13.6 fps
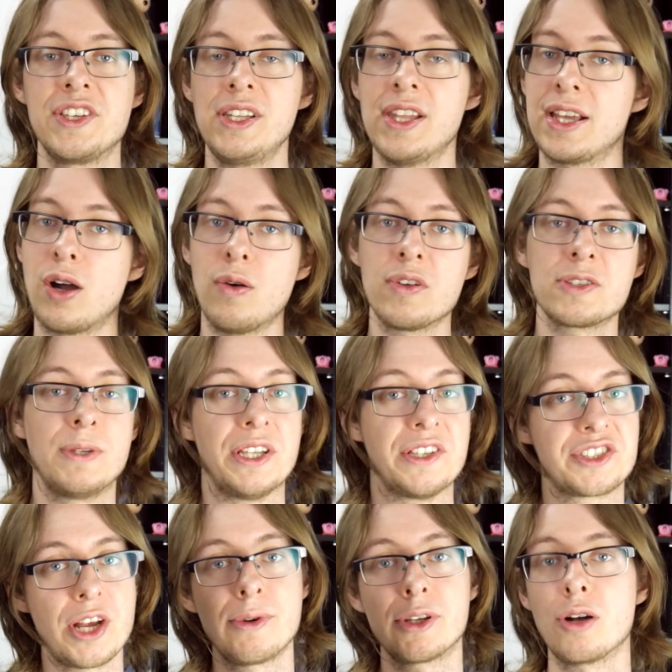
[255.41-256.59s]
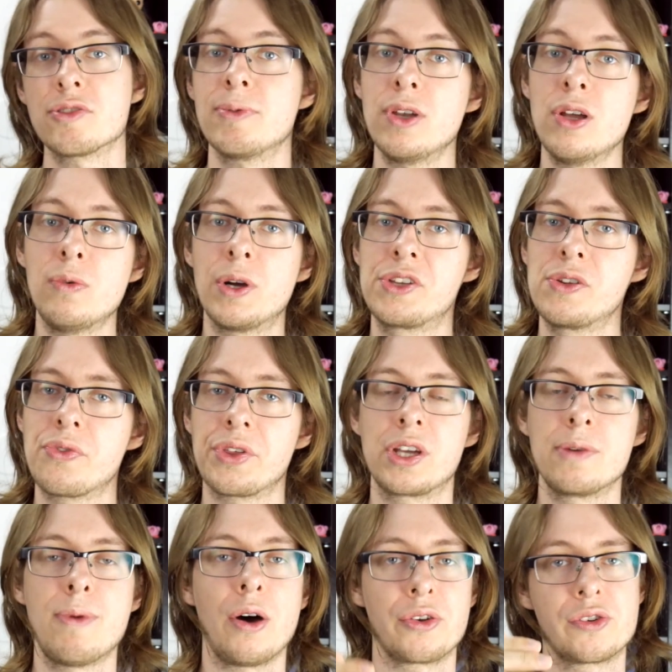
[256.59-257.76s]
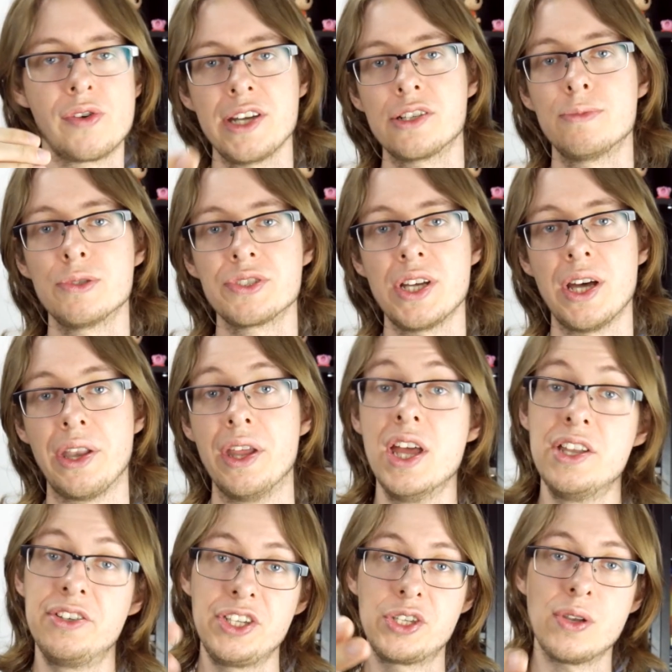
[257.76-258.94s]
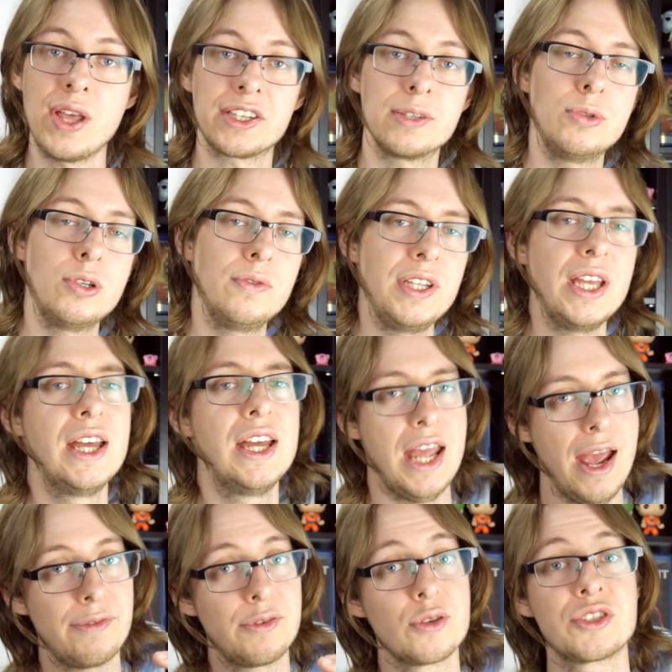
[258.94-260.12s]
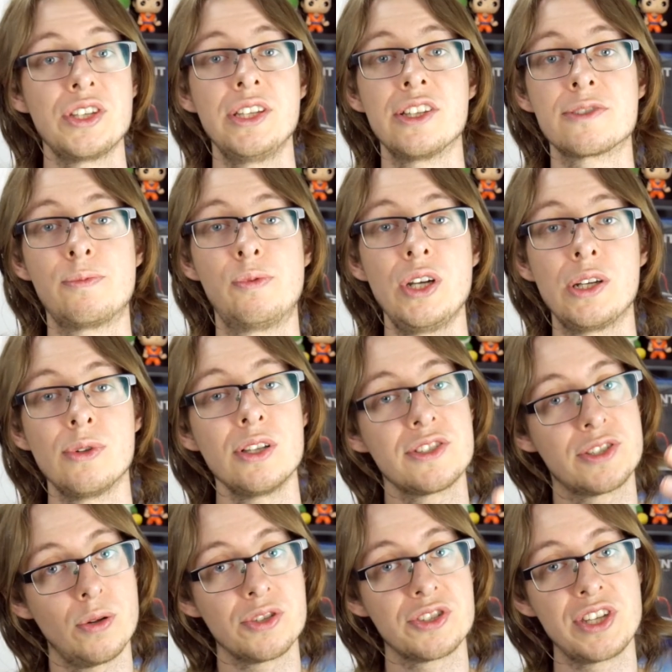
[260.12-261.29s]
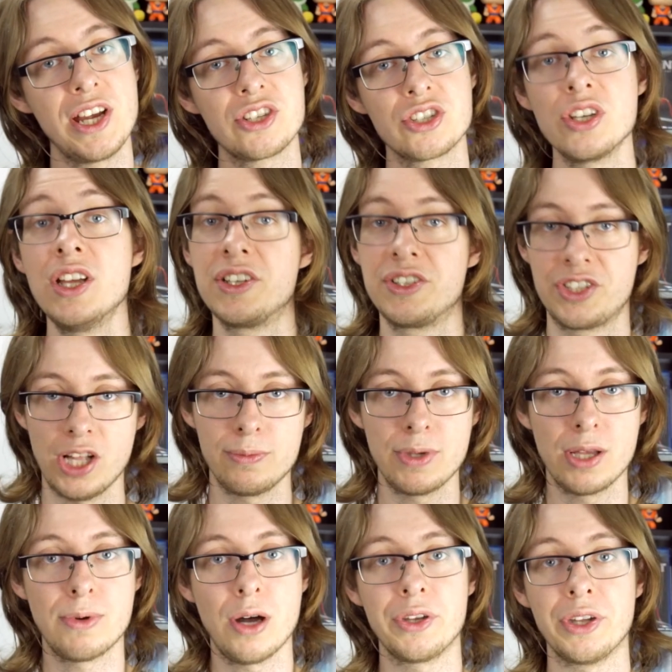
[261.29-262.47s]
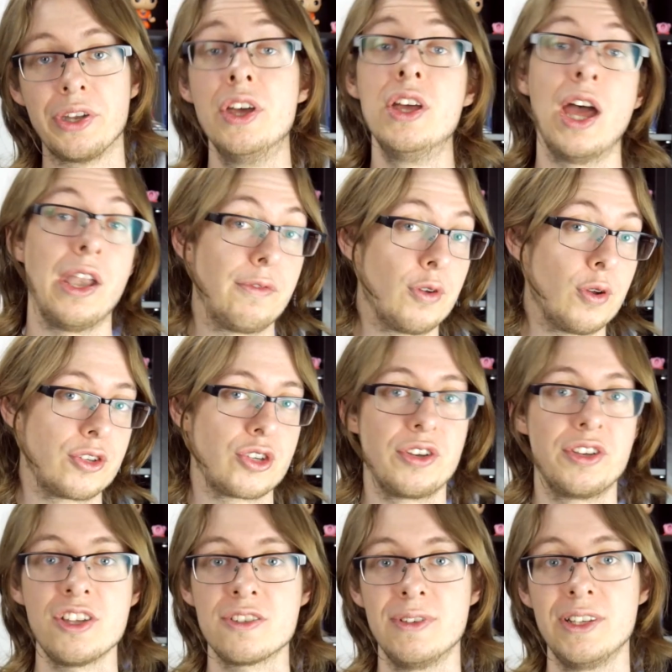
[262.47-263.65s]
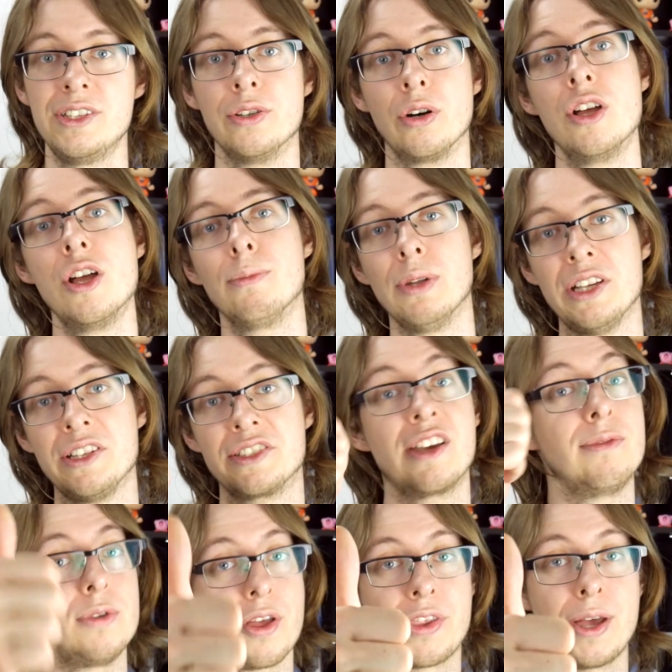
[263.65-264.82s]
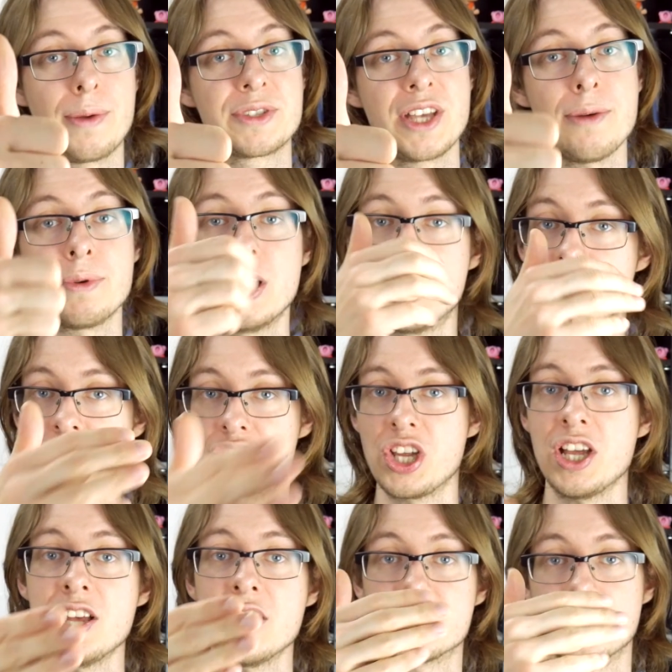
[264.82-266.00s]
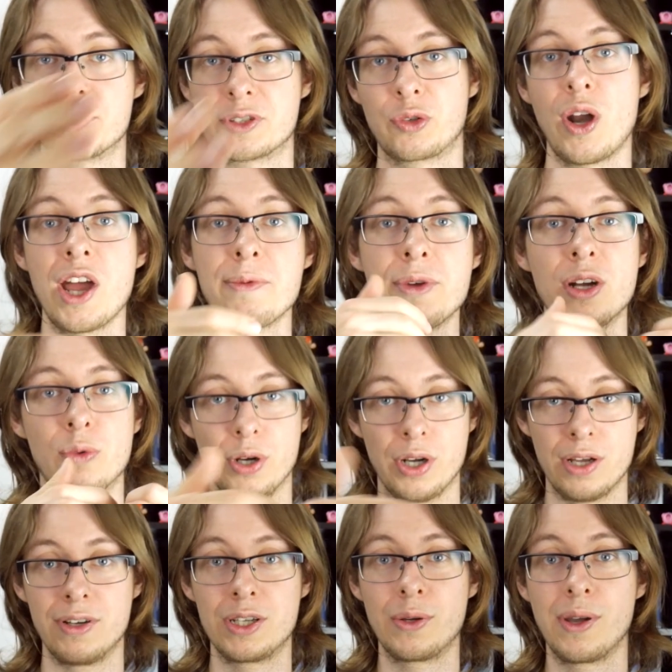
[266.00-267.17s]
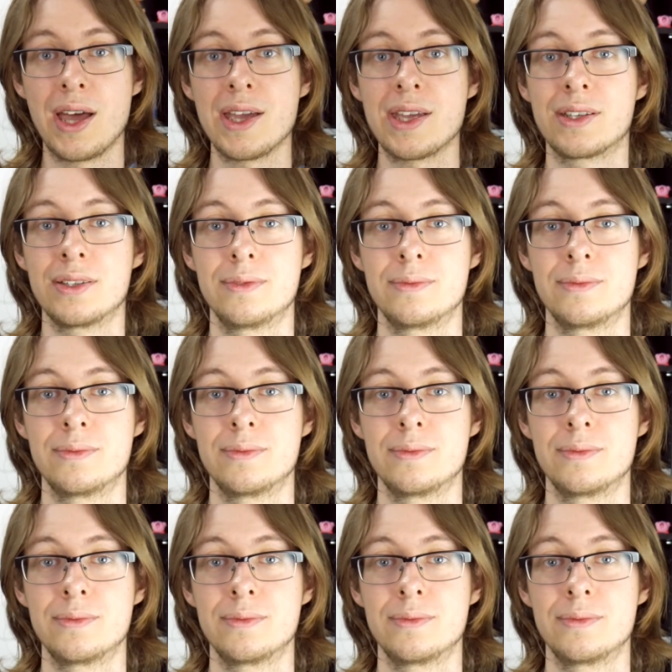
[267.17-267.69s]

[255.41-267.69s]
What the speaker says: Like always, please tell me in the comments below what you think about Train to Busan. Did you like the movie? Have you seen its prequel, Soul Station? Tell me about it. And if you enjoyed this video, please give me a thumbs up, share, subscribe, whatever you like.